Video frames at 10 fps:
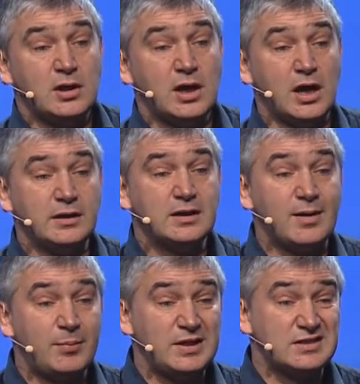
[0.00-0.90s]
and
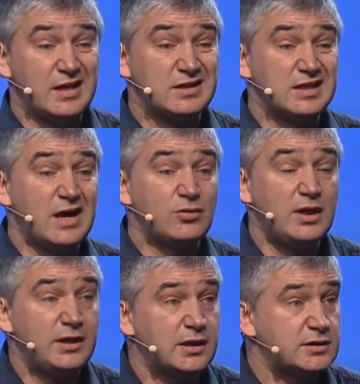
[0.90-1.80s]
companies like Cloud
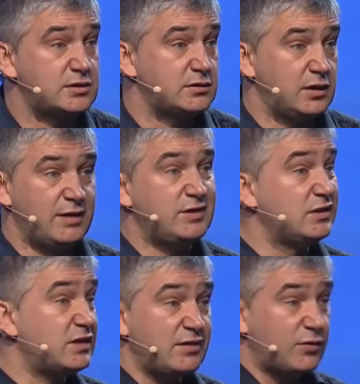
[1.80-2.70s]
Linux,
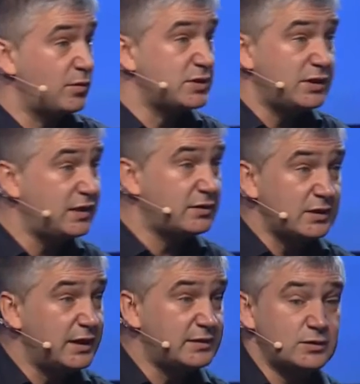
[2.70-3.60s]
evidently from the Nate
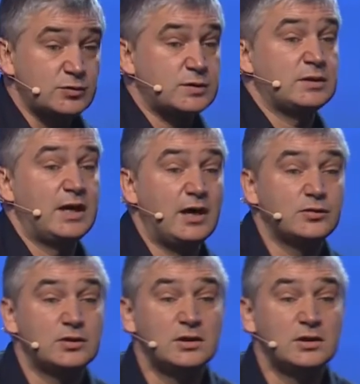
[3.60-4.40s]
related to the cloud,